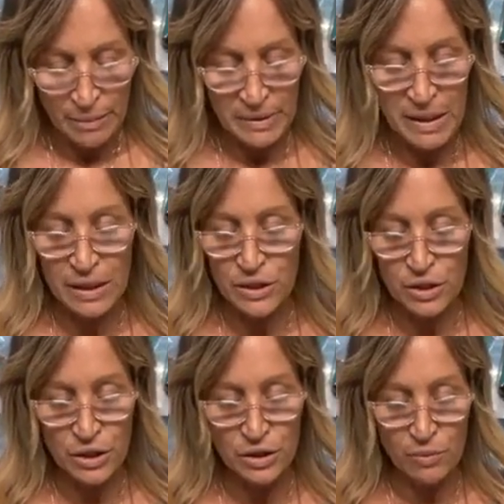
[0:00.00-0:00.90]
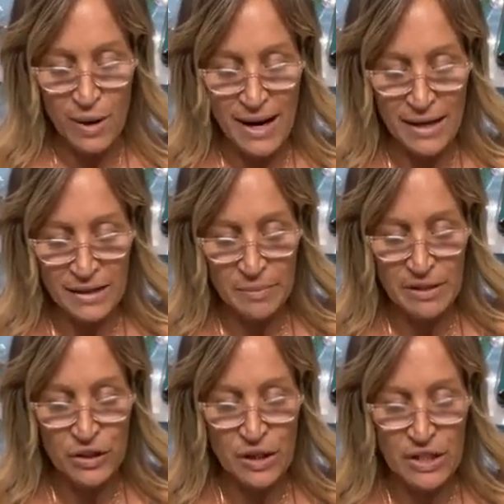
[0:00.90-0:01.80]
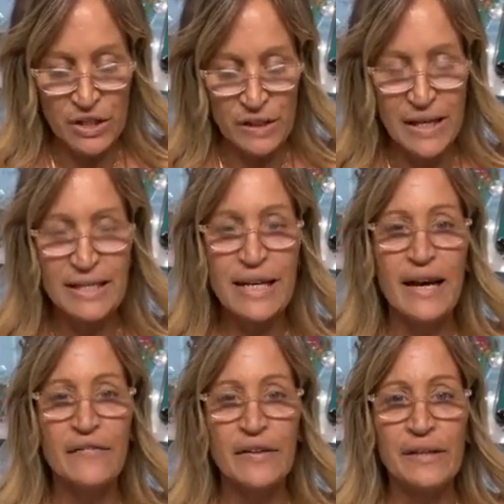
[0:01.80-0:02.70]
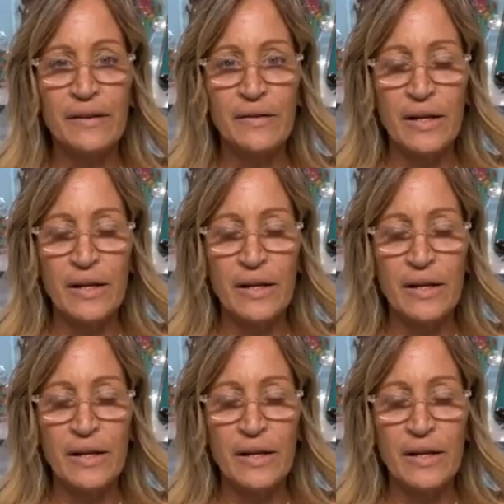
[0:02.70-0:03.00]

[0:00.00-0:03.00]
because you want it to be stretchy like taffy,